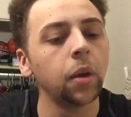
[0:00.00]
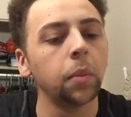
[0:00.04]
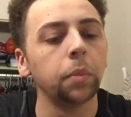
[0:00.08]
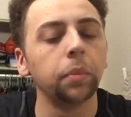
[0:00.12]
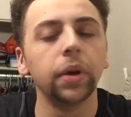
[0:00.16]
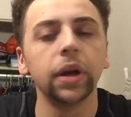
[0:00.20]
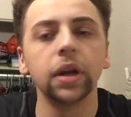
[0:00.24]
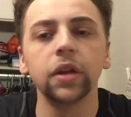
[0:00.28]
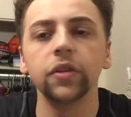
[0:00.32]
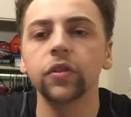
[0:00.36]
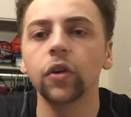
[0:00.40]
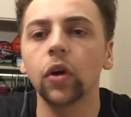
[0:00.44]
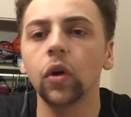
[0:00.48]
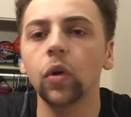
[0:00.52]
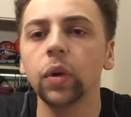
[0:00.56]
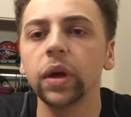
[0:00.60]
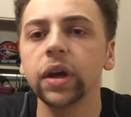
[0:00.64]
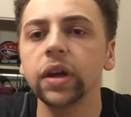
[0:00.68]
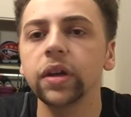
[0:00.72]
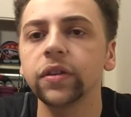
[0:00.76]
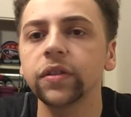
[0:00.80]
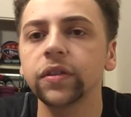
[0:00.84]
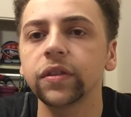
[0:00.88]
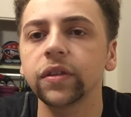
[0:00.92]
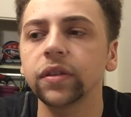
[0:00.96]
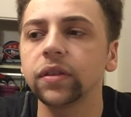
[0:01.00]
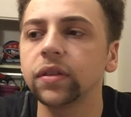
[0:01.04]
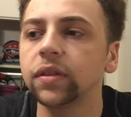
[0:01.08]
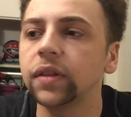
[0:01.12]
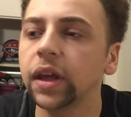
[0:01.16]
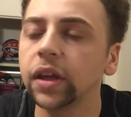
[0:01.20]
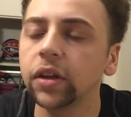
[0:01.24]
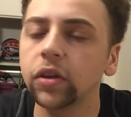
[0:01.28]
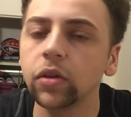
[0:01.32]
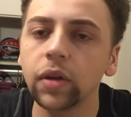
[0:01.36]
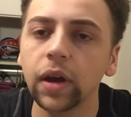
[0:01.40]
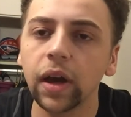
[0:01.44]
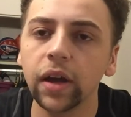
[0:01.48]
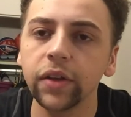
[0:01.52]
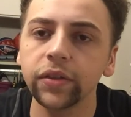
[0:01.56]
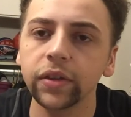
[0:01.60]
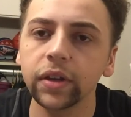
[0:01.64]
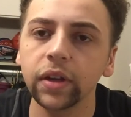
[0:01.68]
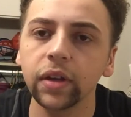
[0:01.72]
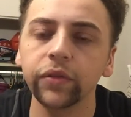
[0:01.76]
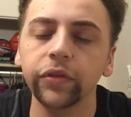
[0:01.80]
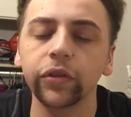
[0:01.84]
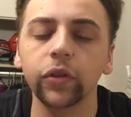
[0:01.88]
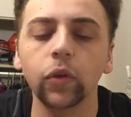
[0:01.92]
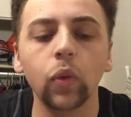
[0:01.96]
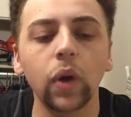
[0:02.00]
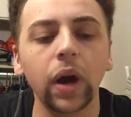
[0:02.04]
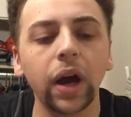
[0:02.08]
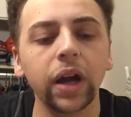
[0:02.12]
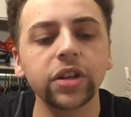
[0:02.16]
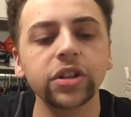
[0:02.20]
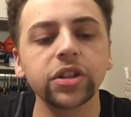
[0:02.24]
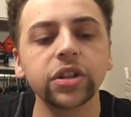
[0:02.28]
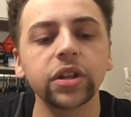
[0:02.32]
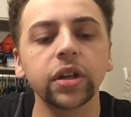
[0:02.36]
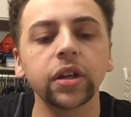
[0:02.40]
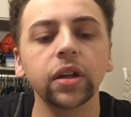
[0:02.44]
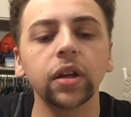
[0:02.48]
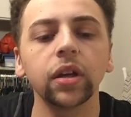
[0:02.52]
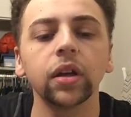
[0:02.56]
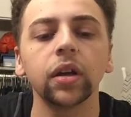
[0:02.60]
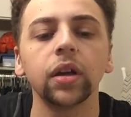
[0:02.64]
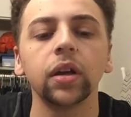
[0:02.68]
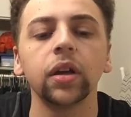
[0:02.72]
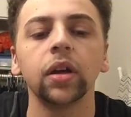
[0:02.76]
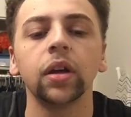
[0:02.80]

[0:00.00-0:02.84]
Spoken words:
But as always, thank you guys again for watching.